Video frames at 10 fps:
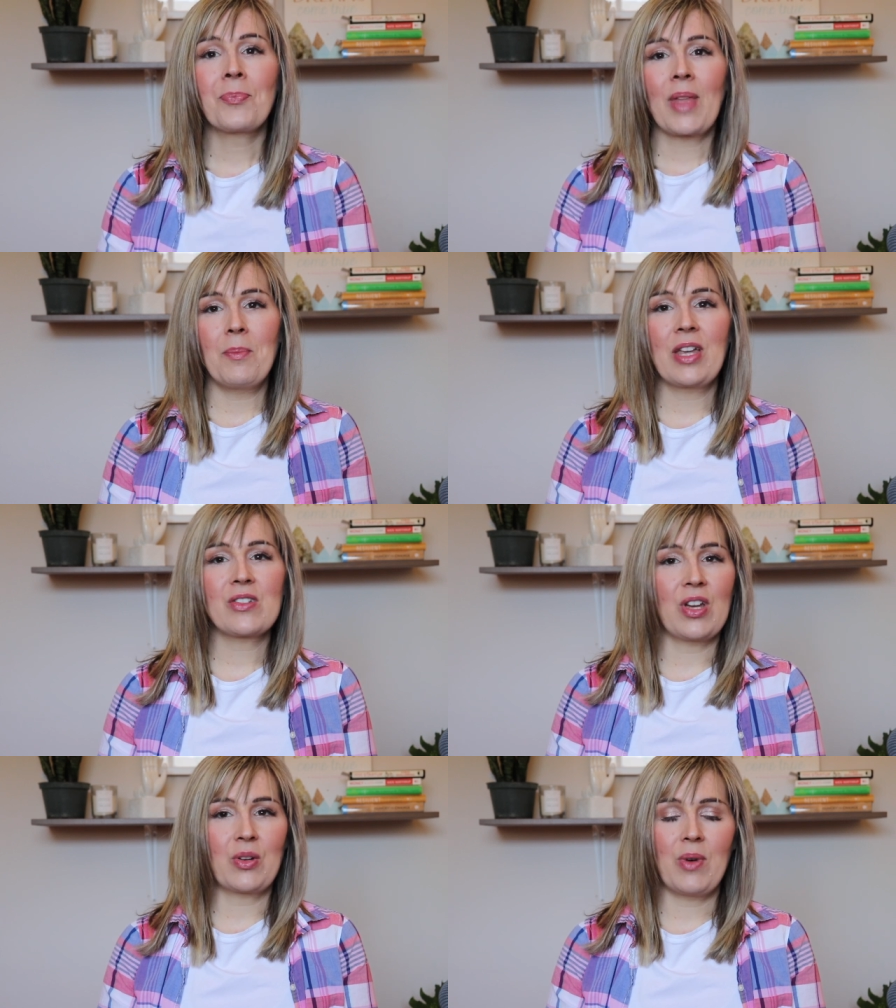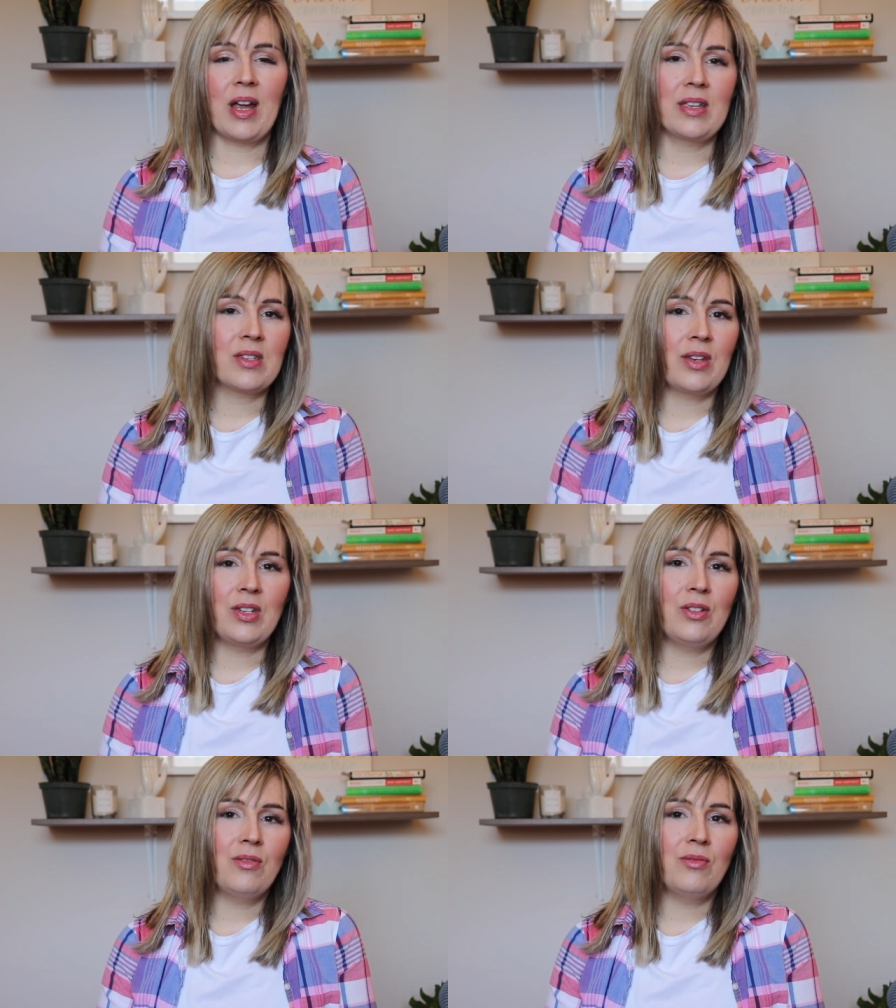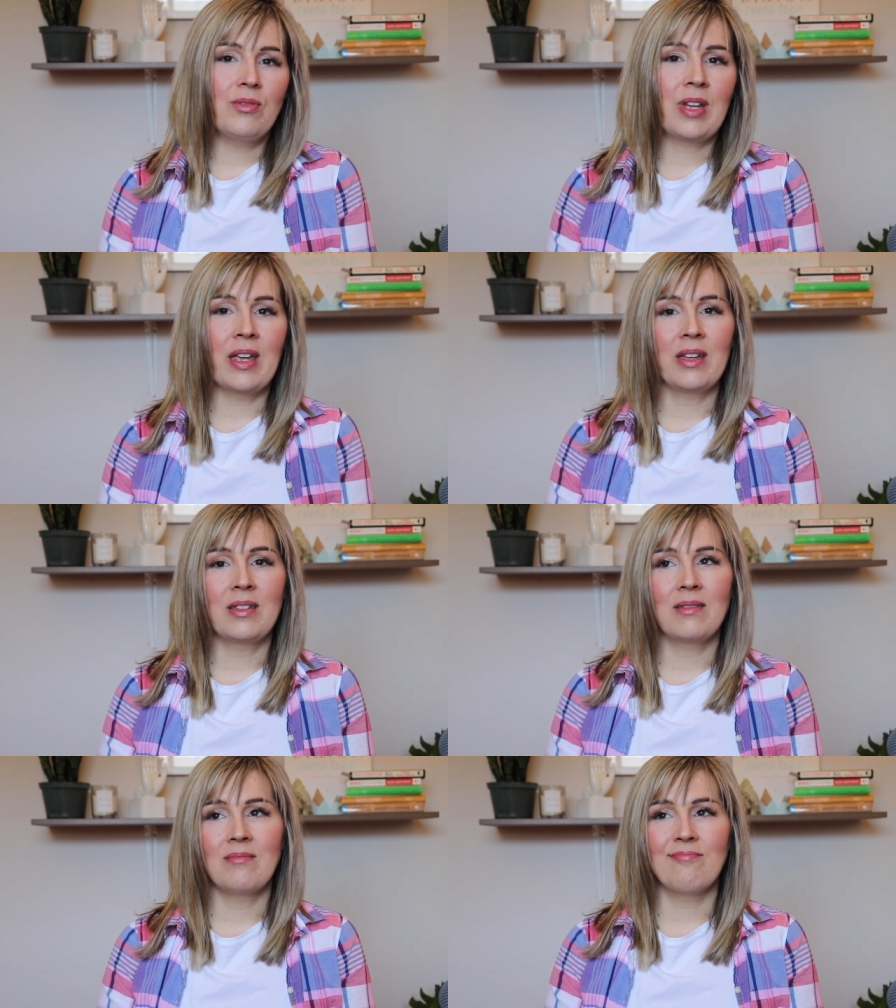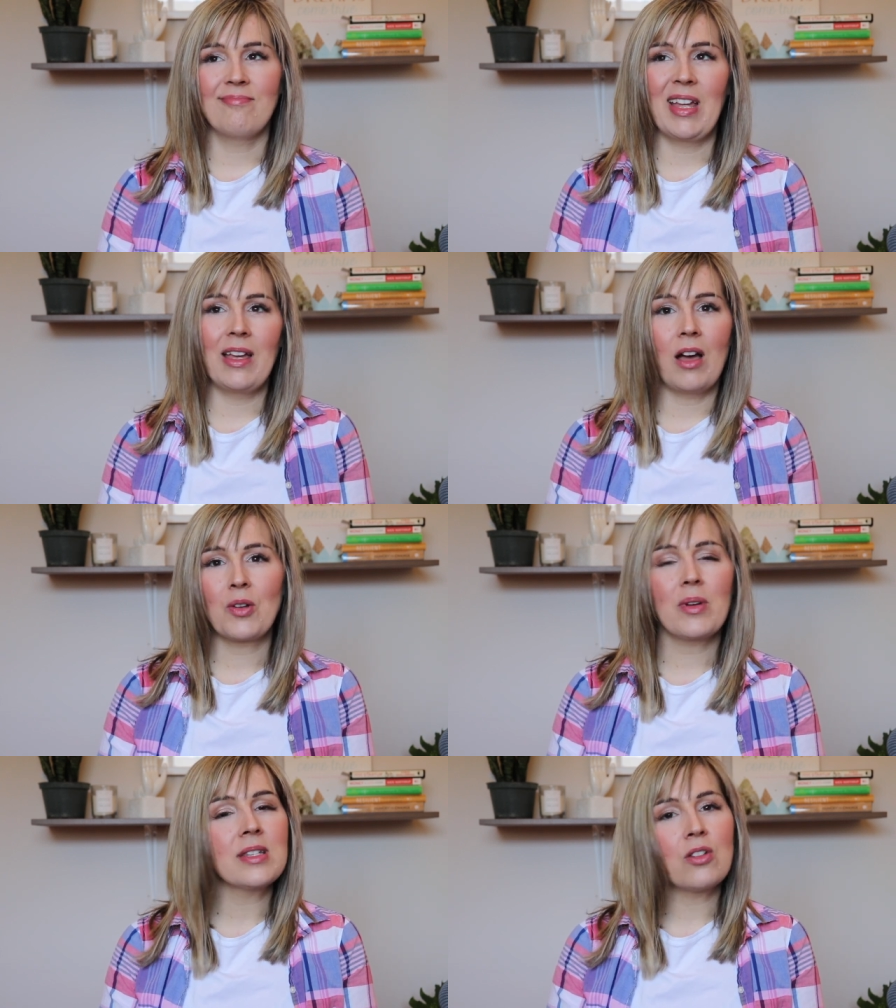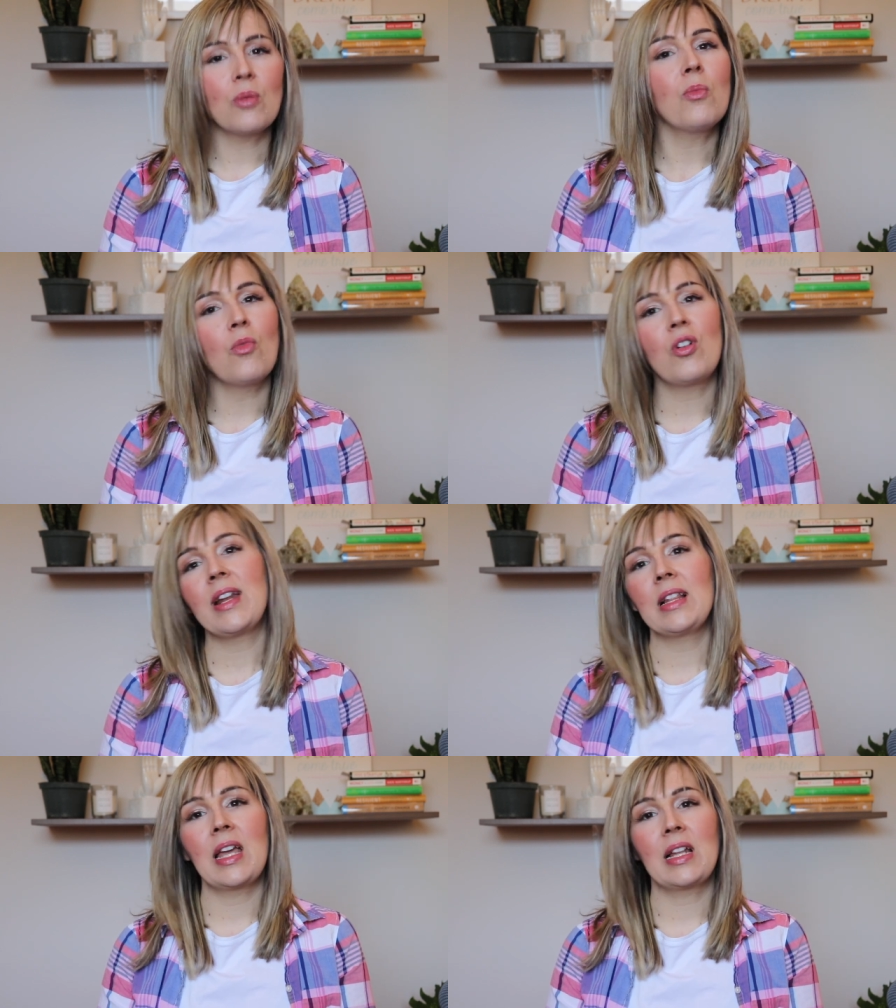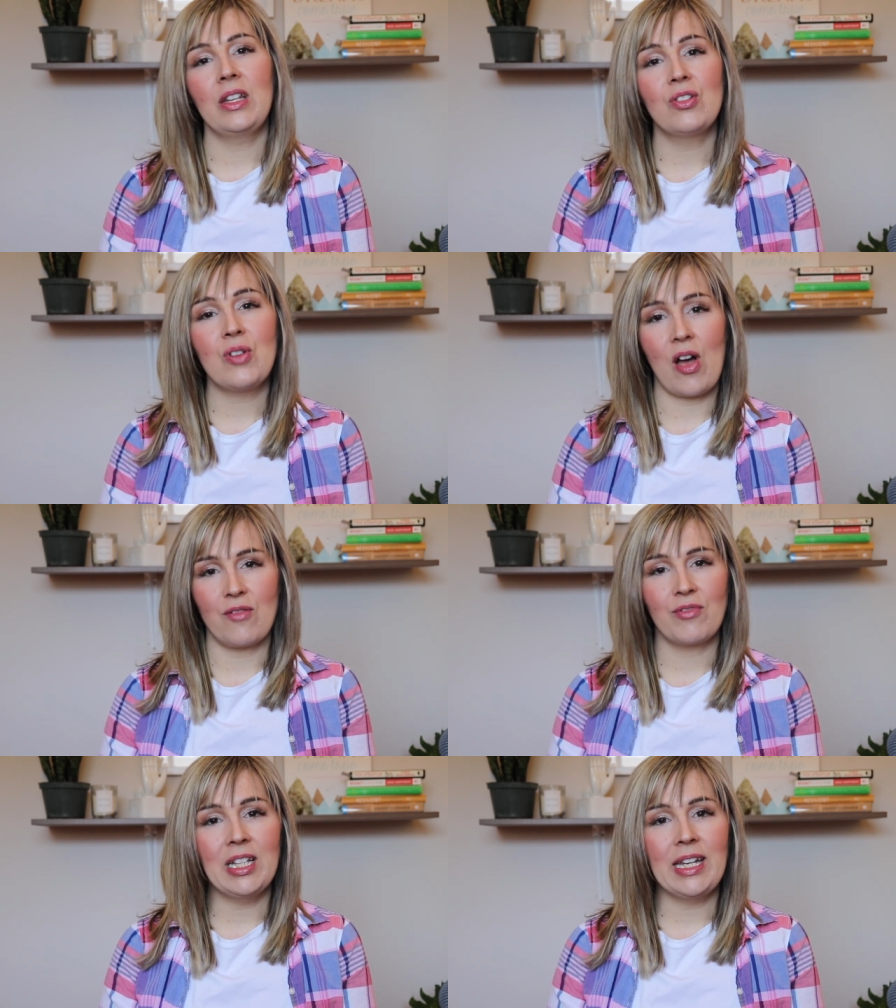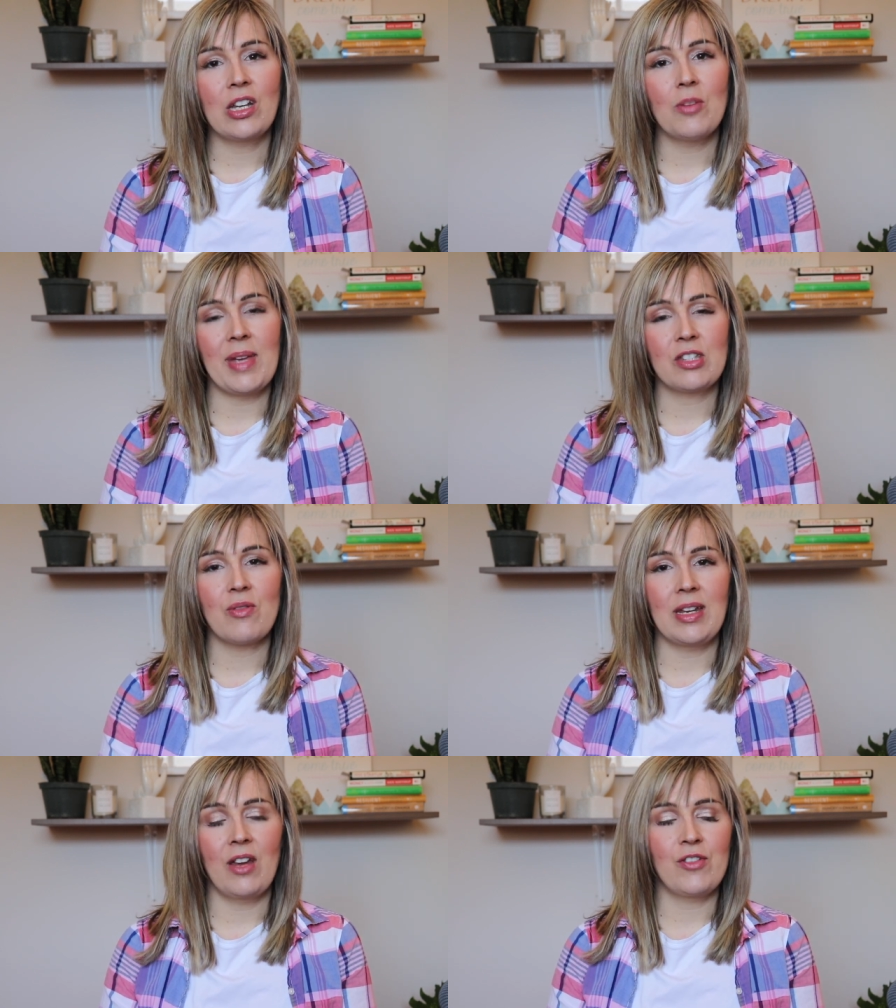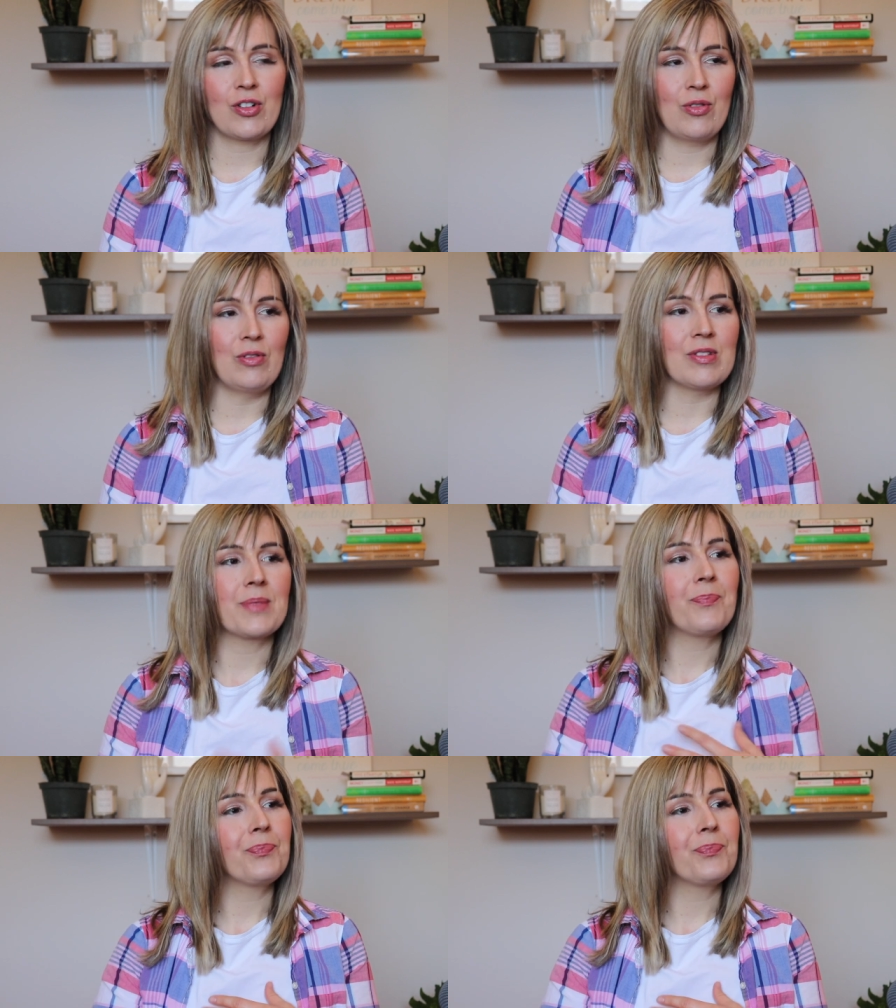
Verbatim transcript: because otherwise you can otherwise you're more than likely to not really commit to any of your goals